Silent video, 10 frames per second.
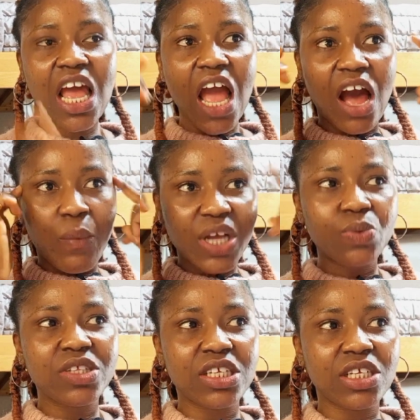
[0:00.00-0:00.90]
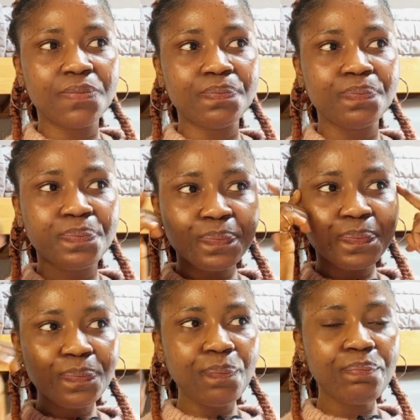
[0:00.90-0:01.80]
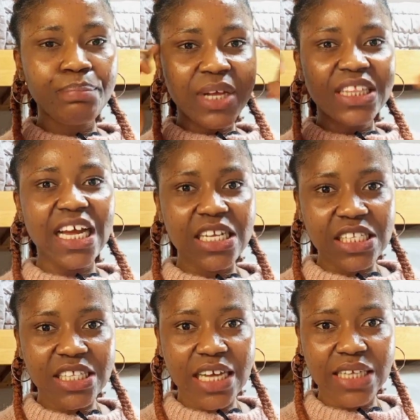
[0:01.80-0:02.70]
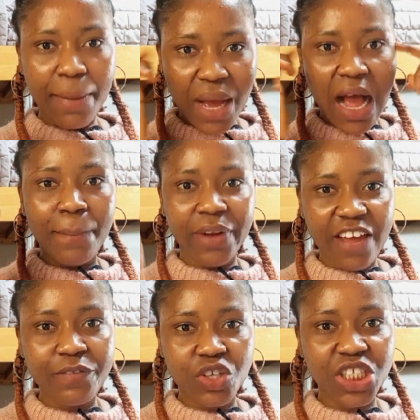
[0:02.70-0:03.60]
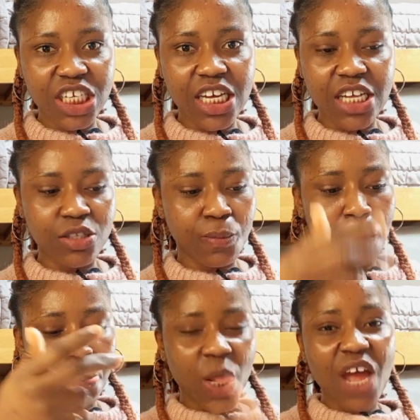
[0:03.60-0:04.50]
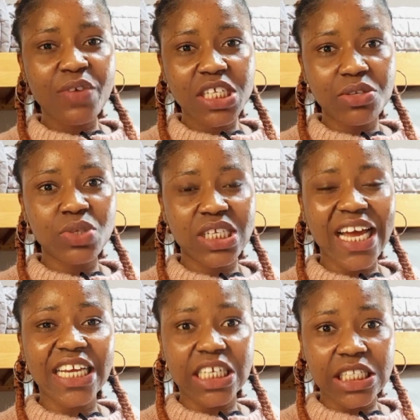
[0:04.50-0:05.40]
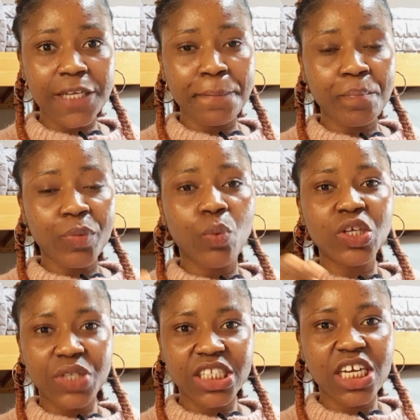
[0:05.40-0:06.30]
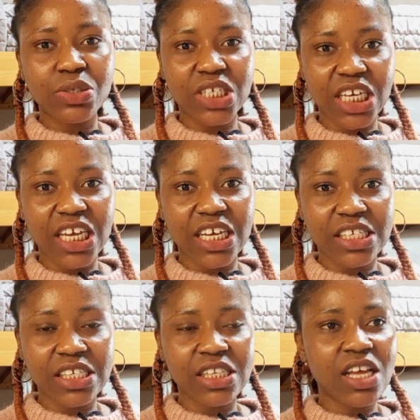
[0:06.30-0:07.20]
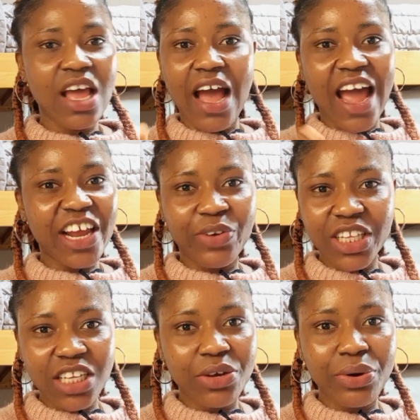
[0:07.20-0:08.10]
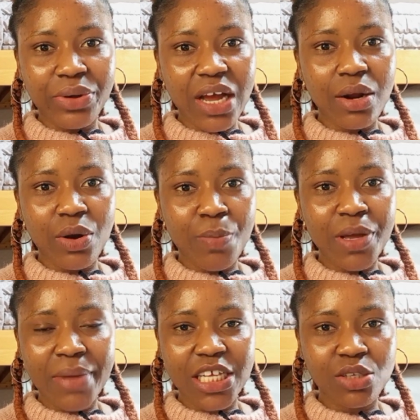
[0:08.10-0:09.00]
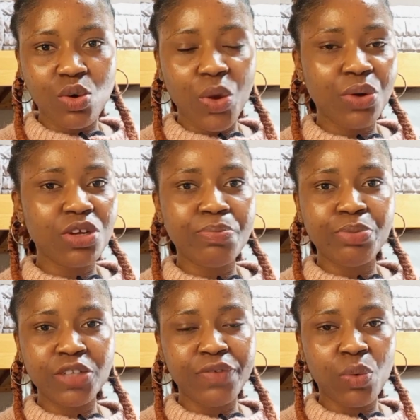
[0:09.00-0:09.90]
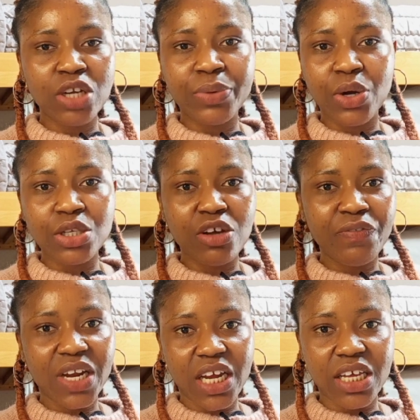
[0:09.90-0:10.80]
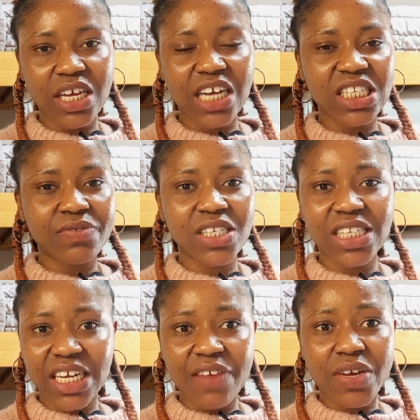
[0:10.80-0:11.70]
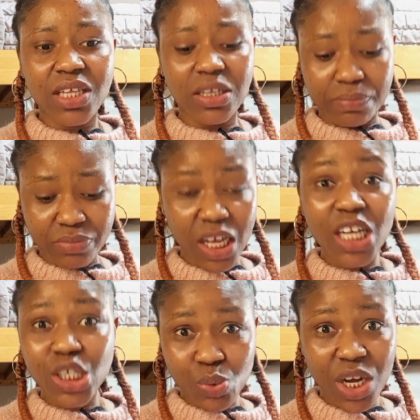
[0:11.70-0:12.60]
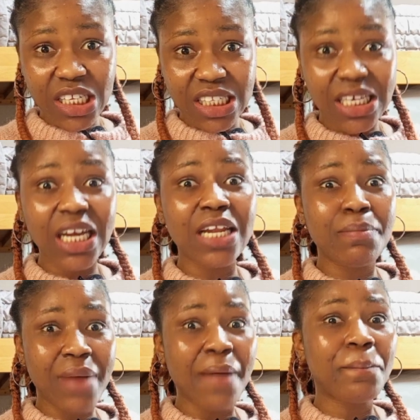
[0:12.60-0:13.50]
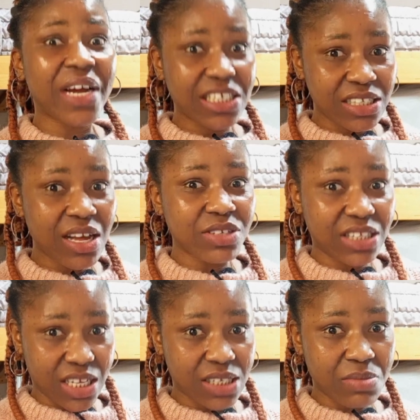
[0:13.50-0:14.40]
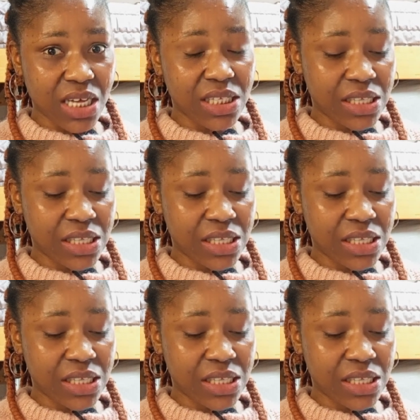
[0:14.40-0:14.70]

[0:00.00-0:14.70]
I went with the mentality that I'm applying for GKS. So every single thing I did was related to GKS. I created a Korean club in my school. We couldn't push forward because of final year activities and everything. It was in my personal statement.